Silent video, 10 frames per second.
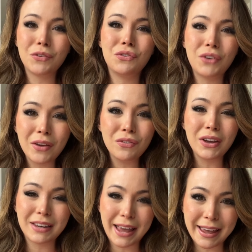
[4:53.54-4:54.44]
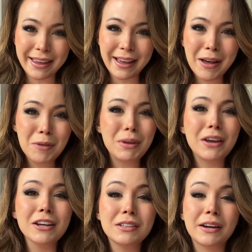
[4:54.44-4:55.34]
the VVD
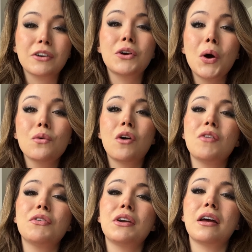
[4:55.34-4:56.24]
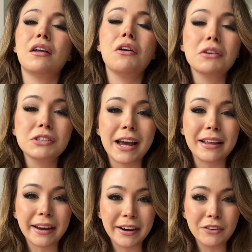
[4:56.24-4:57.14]
because they're co-governing
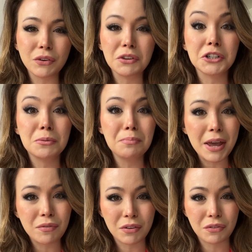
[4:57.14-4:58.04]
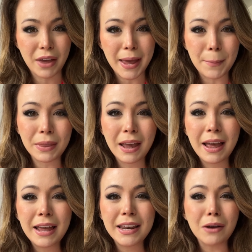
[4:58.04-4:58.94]
alongside Geert Wilders' VVD.
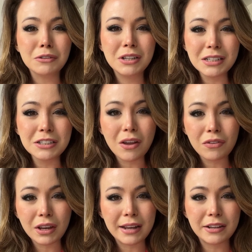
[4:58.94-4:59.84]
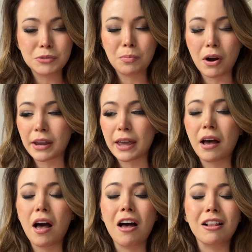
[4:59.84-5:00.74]
Now, this is something that is
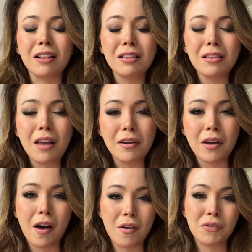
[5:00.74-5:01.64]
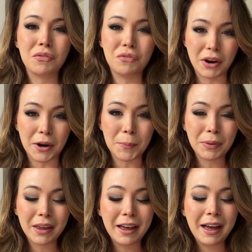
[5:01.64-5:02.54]
sparking a lot of fear
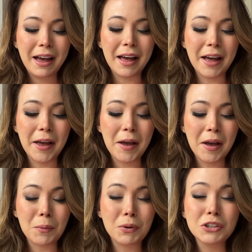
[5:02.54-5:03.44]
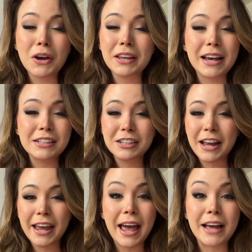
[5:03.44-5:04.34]
uh, we saw it
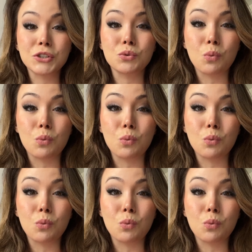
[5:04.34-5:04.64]
yesterday as